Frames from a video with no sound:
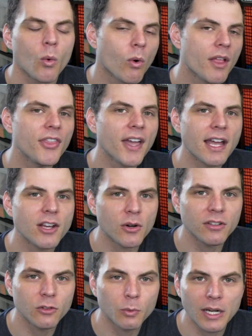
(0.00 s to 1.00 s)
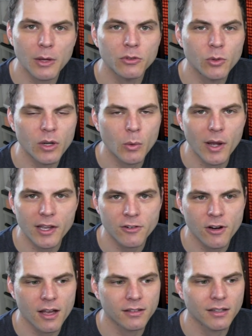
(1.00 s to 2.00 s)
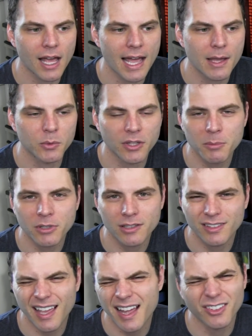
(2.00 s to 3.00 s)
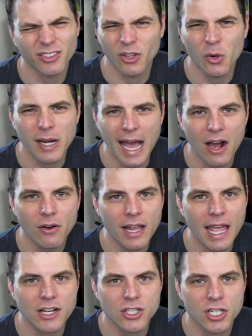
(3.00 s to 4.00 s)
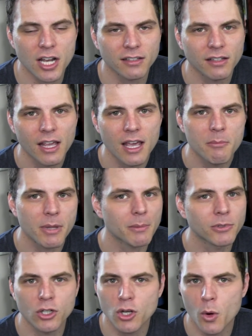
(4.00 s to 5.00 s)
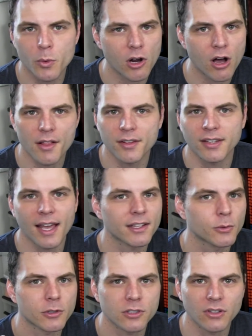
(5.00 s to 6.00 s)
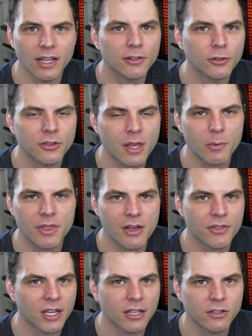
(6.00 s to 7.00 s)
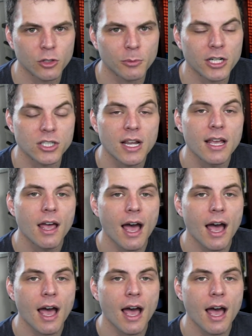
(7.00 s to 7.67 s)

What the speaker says: One thing I noticed is when I was doing white cross, I was able to kind of zone out and just be able to know where all the sides were and just insert them without thinking too much.